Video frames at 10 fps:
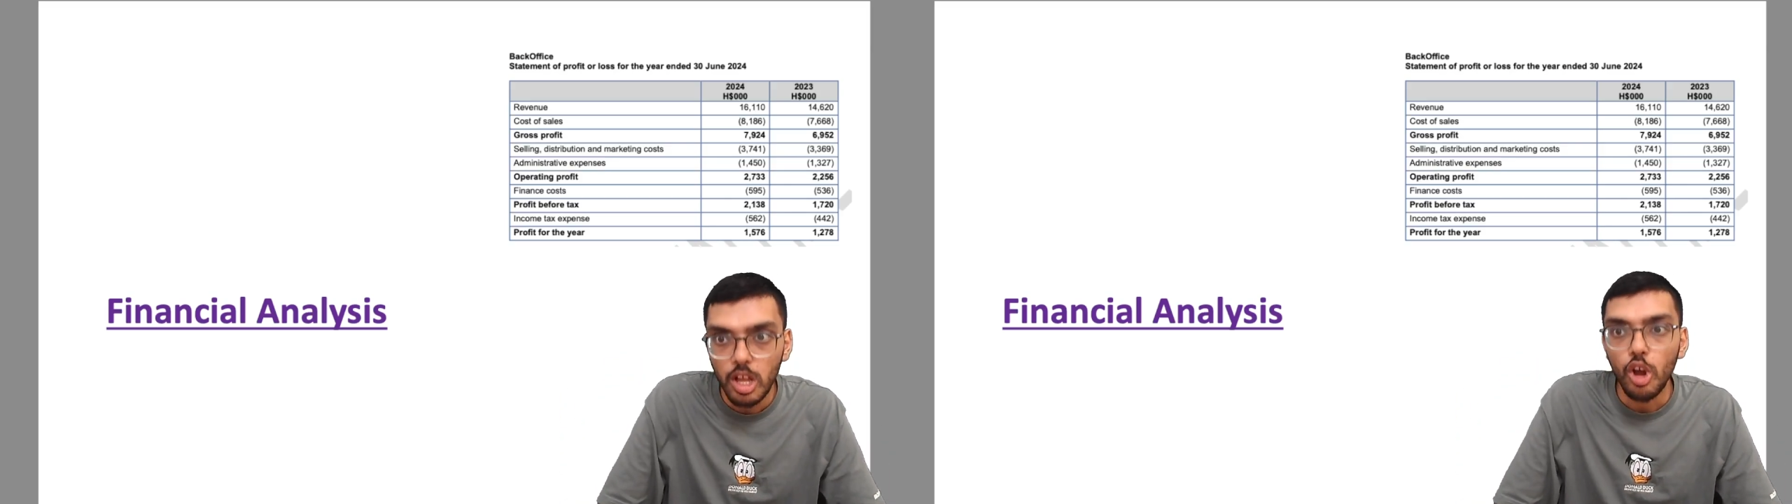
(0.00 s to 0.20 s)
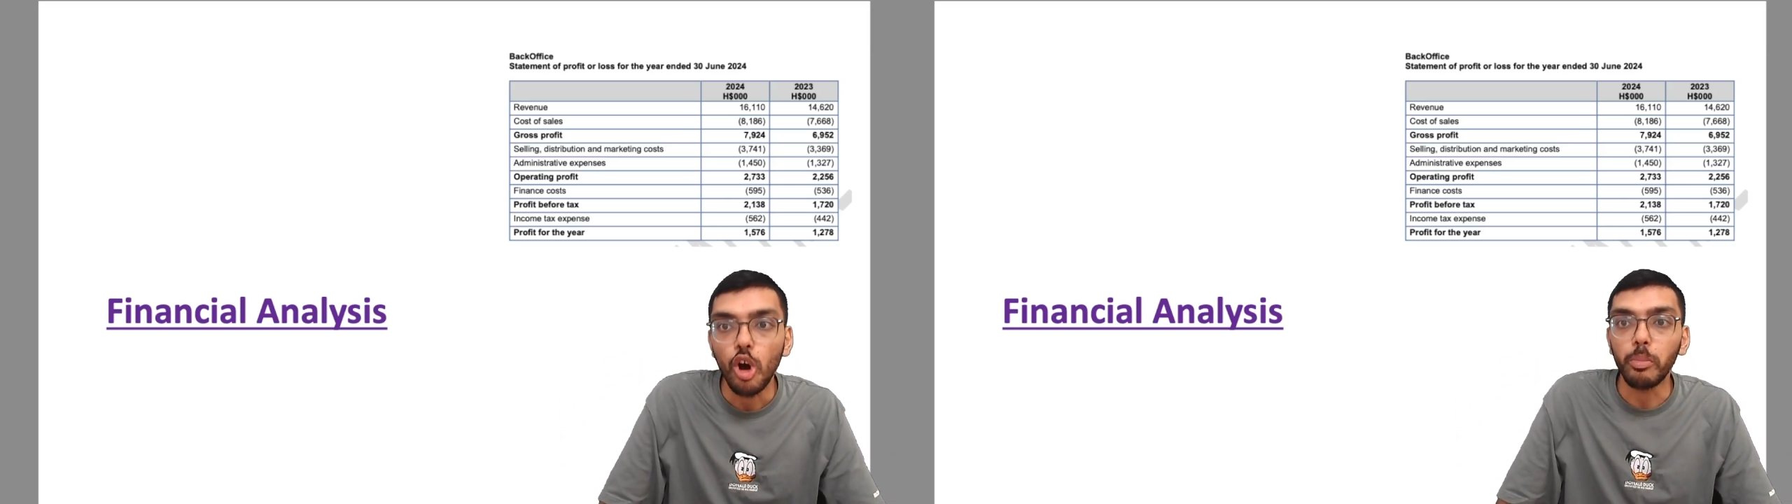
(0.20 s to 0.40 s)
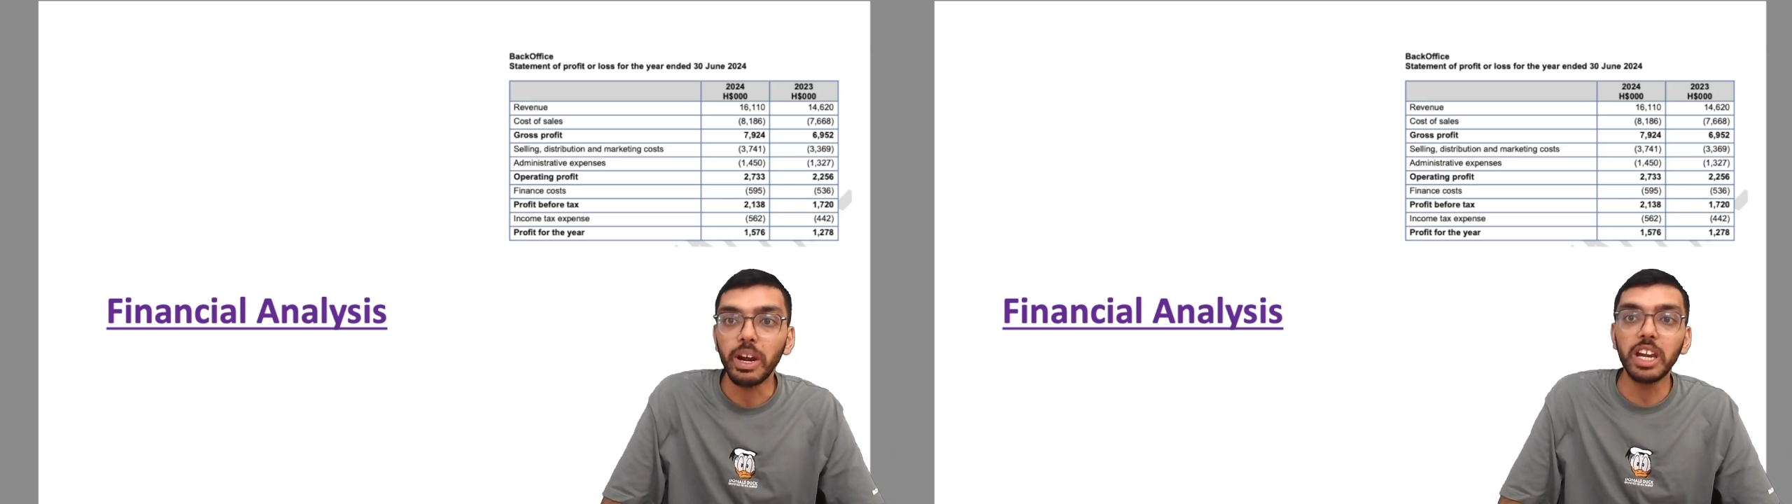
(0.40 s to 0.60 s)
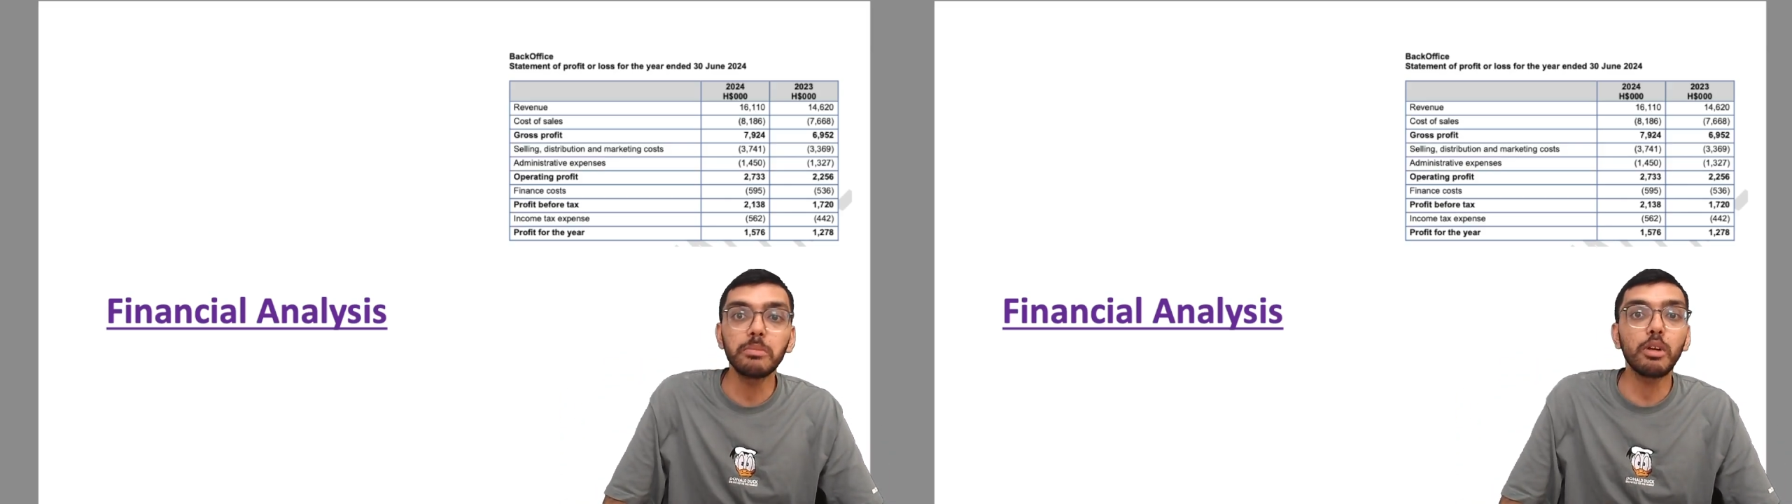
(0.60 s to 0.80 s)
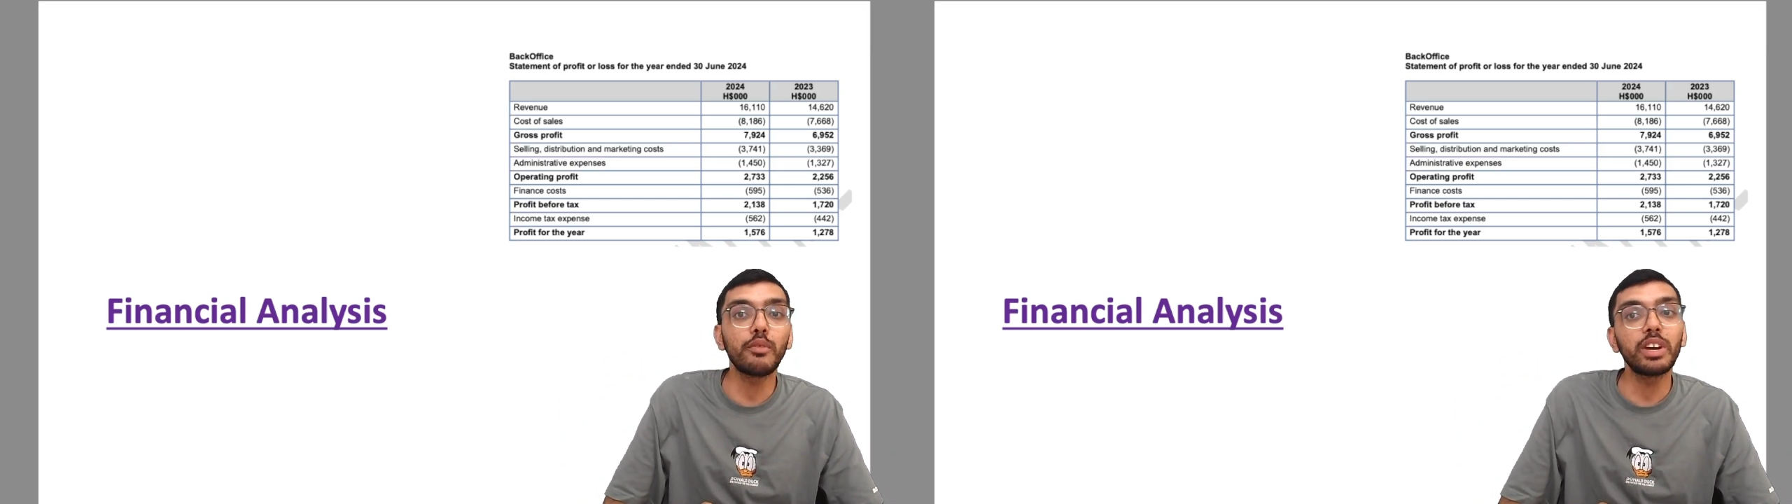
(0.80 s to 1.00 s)
Operating
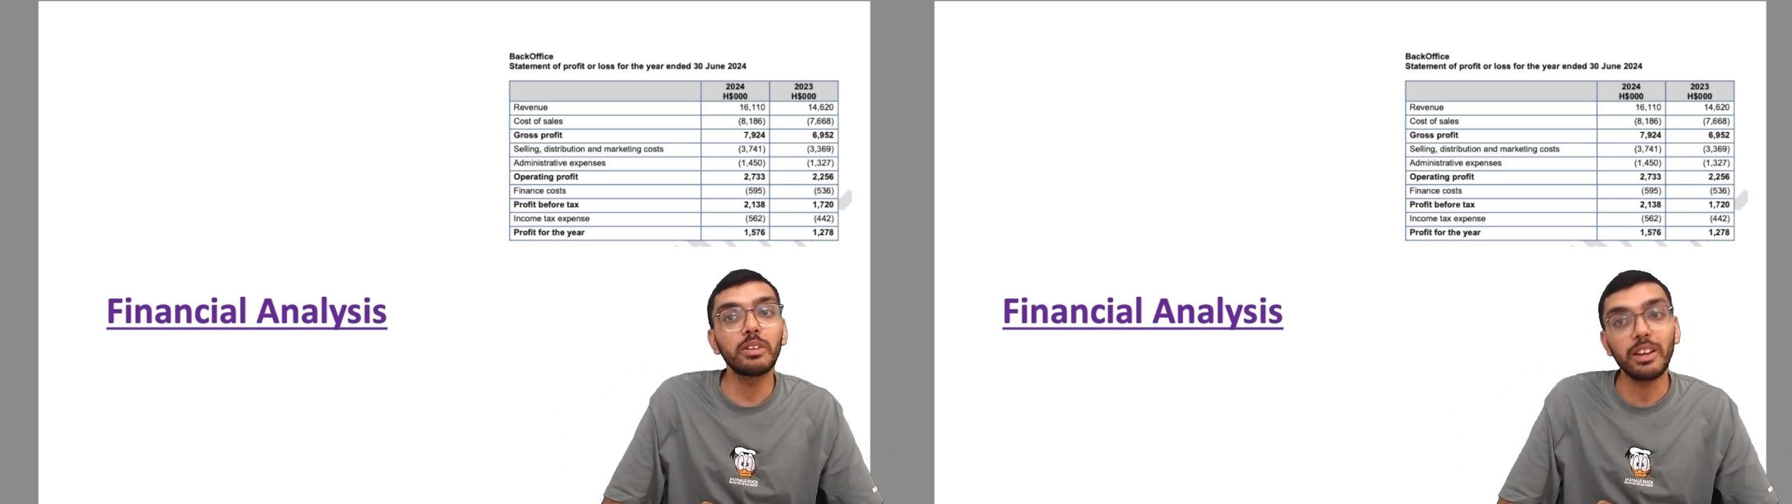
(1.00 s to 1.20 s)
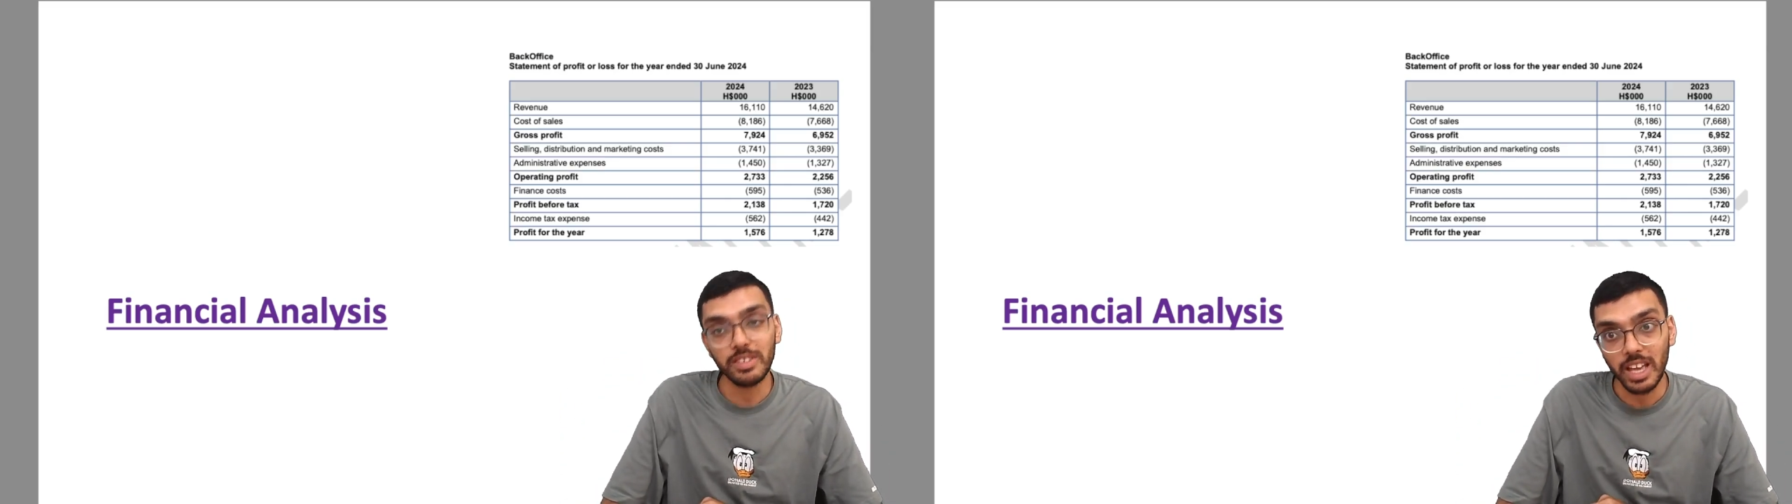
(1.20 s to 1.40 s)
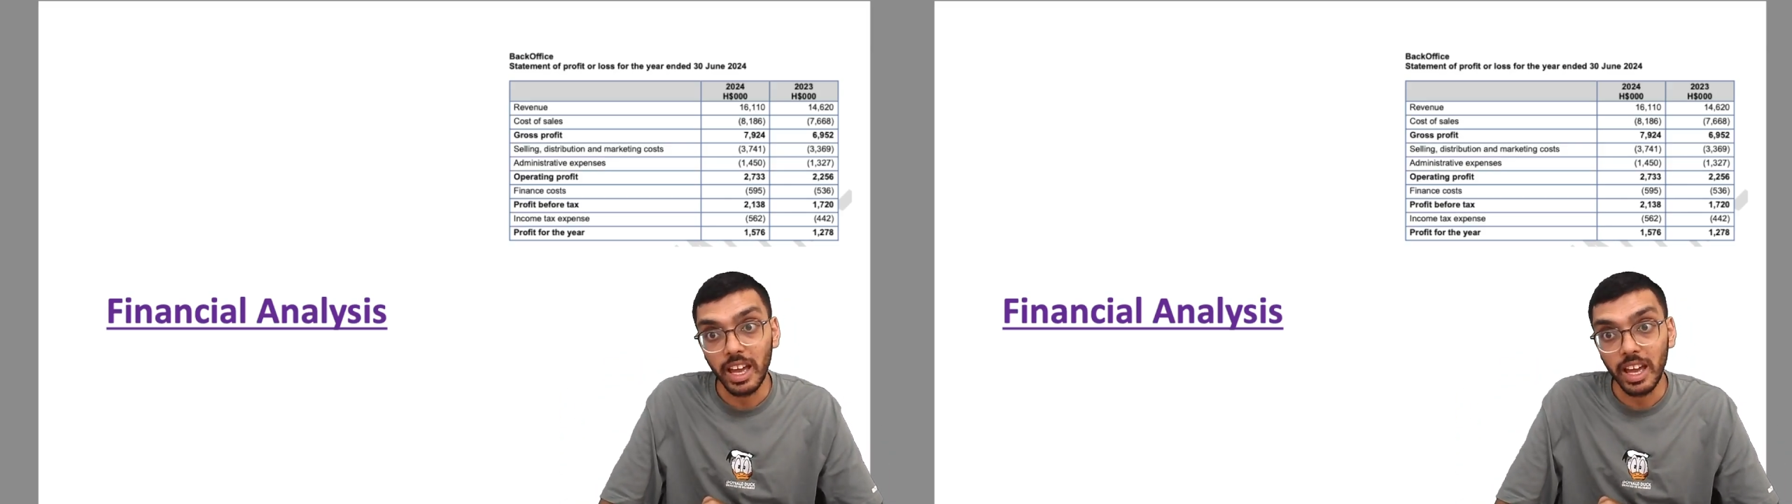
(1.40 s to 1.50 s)
profit has